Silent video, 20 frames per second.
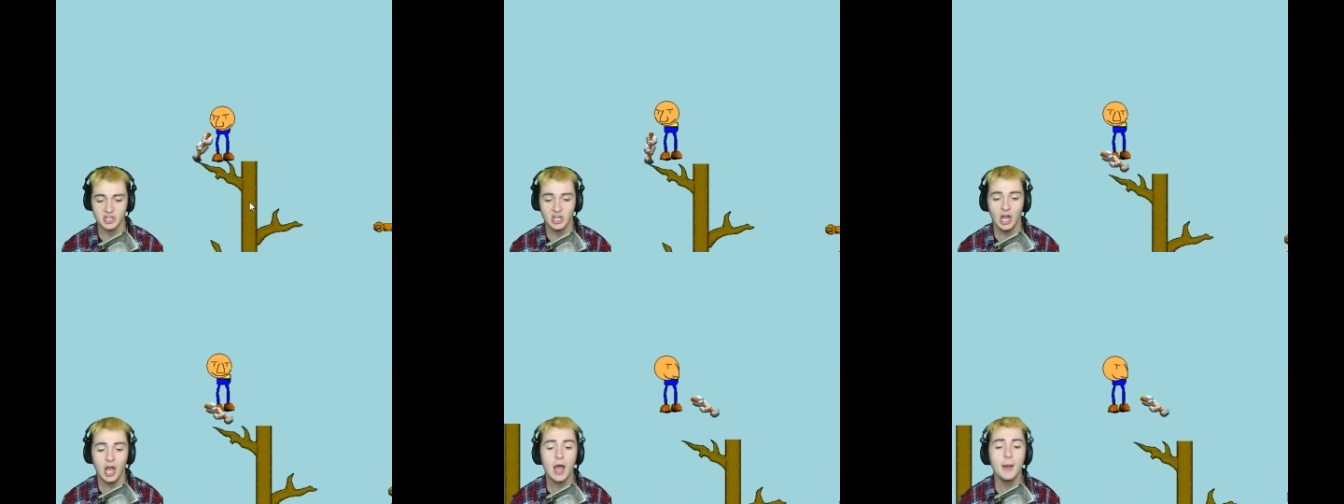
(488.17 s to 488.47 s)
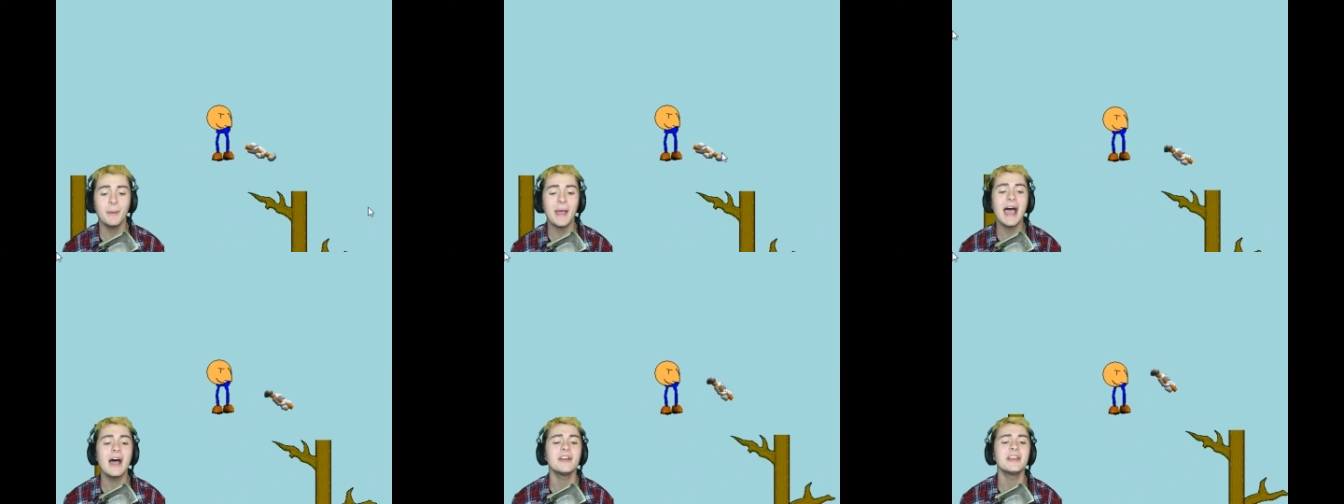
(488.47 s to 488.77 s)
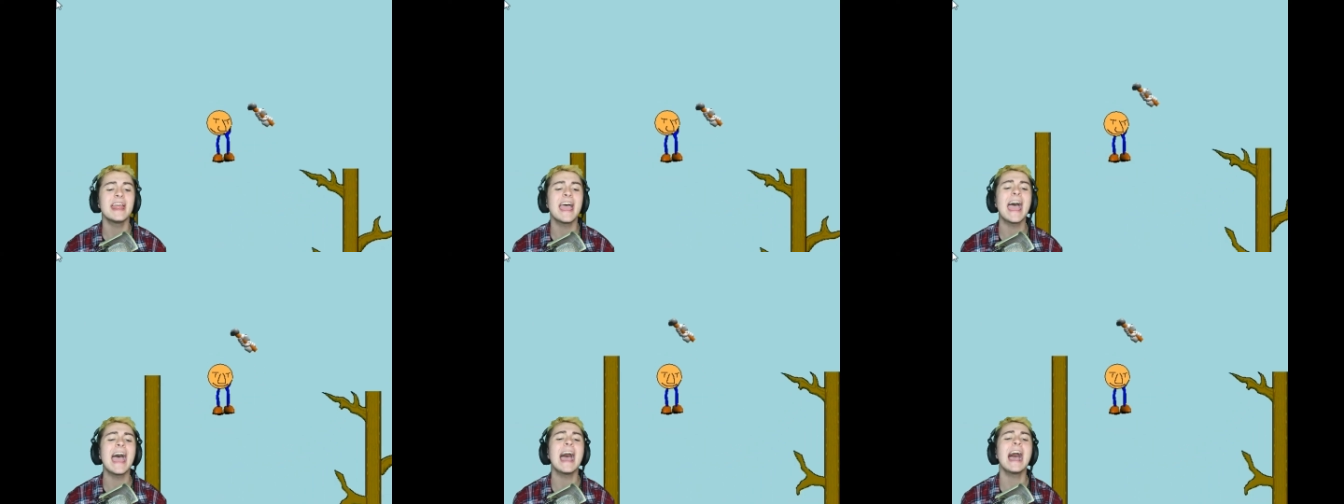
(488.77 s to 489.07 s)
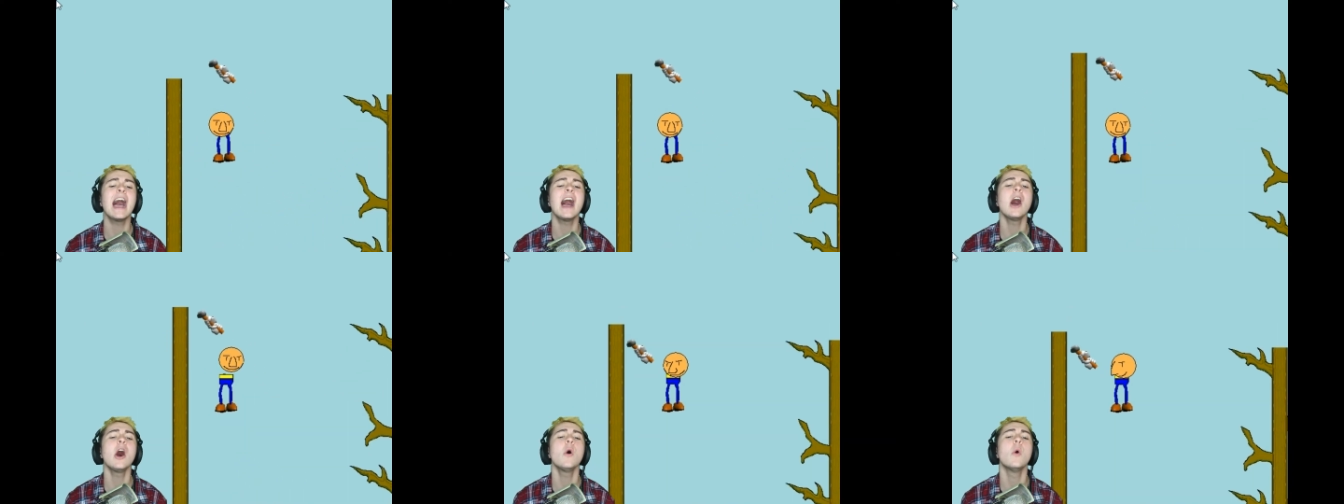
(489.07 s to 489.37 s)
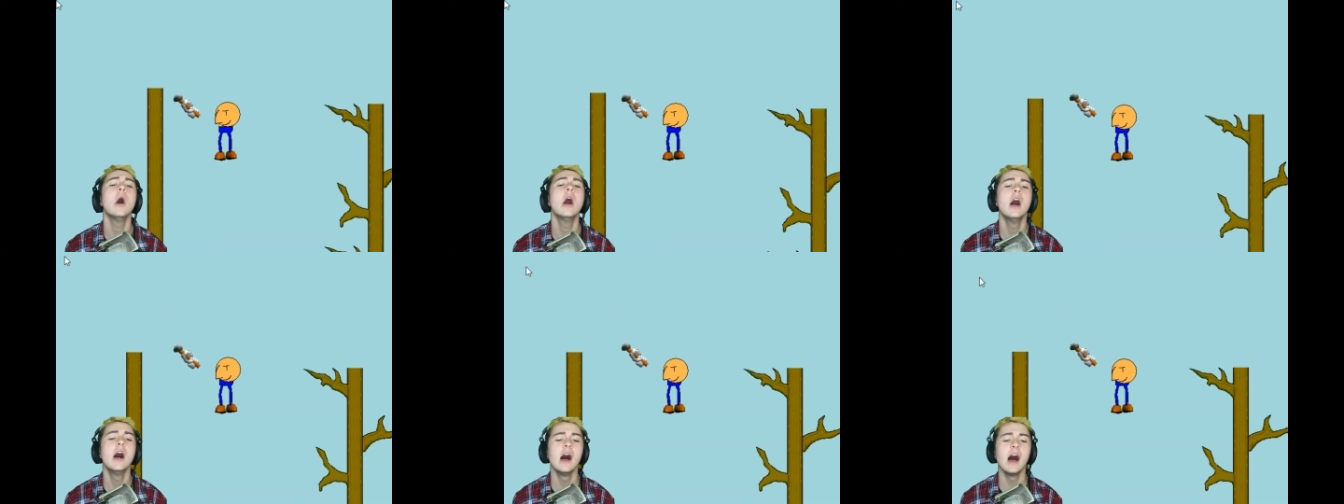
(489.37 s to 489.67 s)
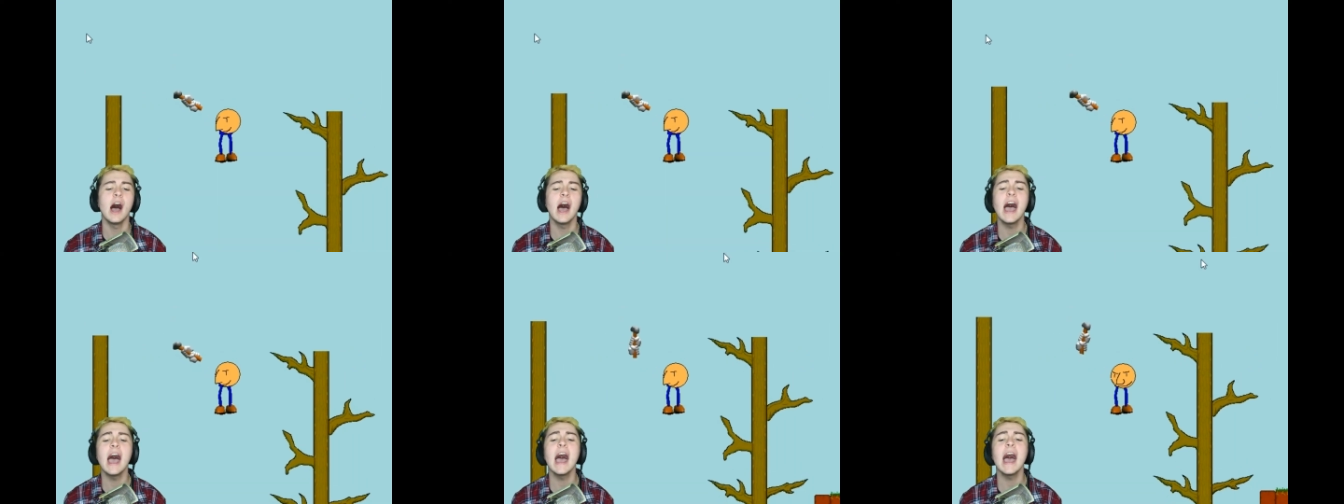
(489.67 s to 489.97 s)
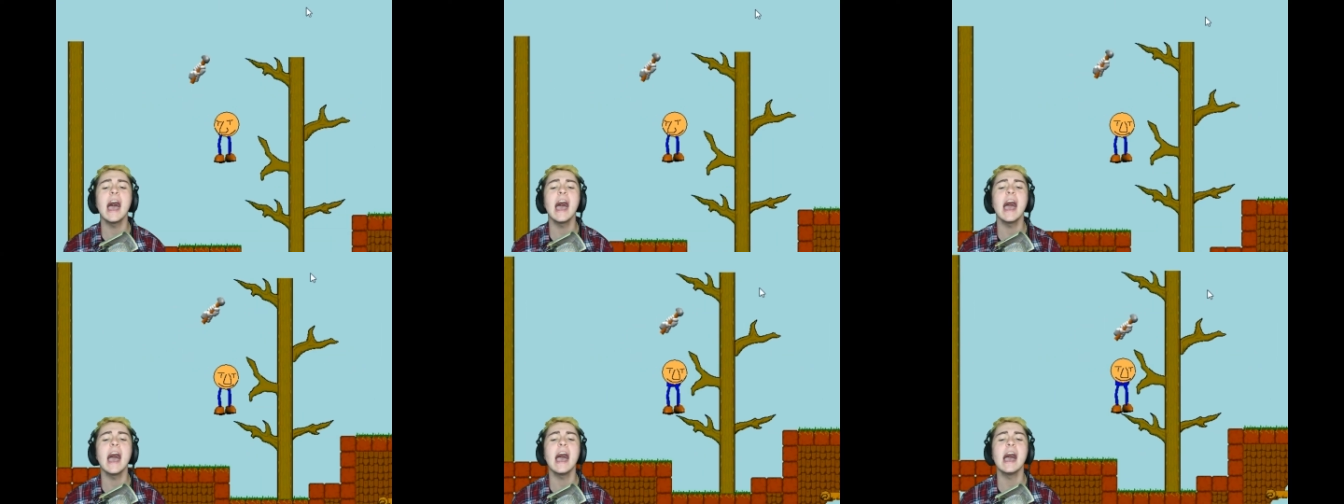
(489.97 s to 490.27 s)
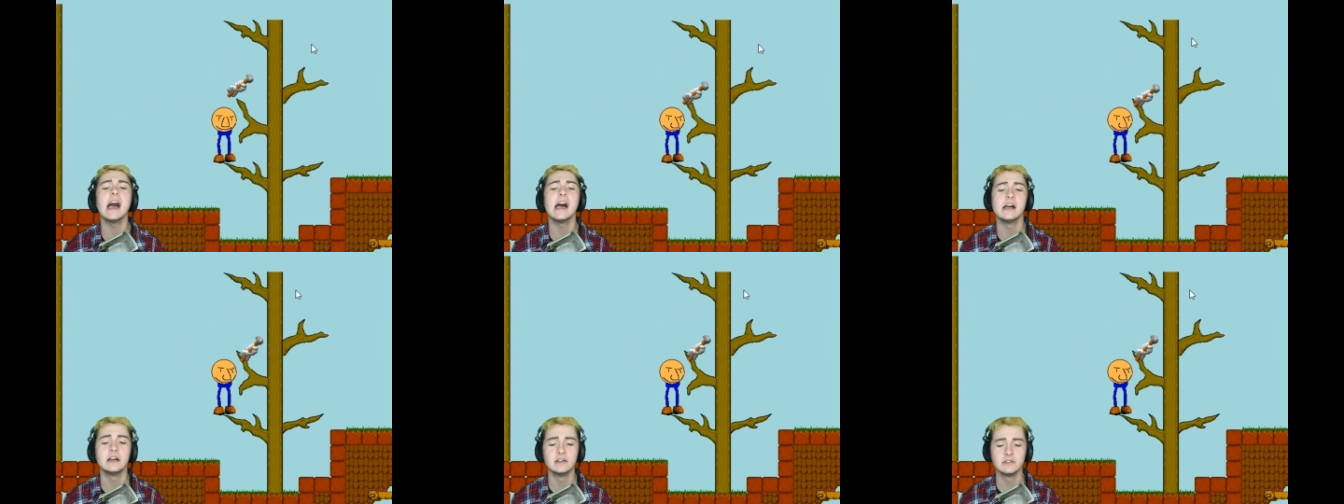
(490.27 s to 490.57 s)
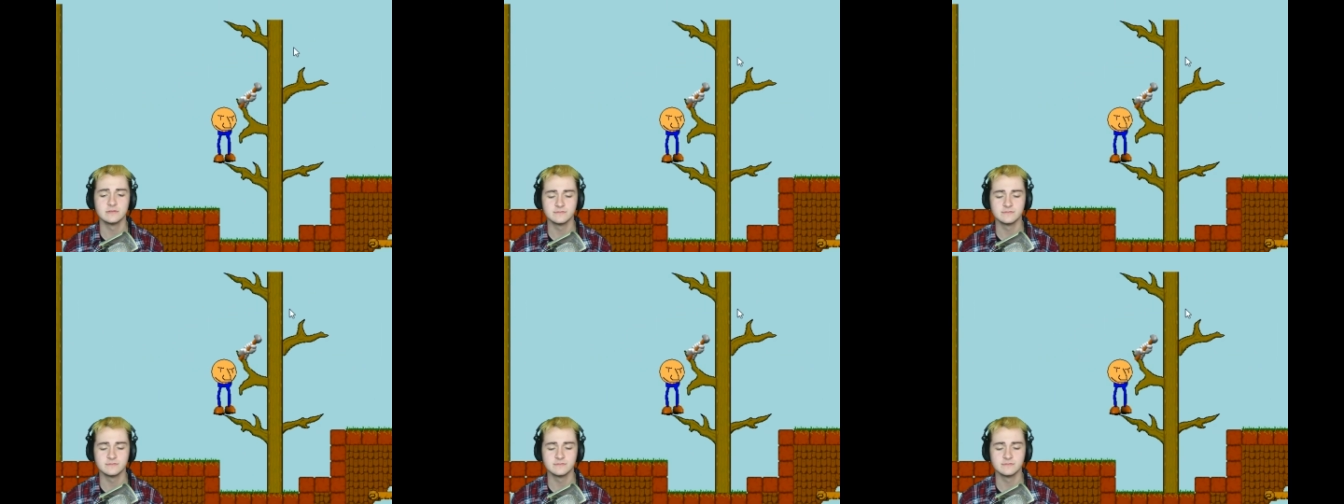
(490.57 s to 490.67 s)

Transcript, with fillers: about now! Ah!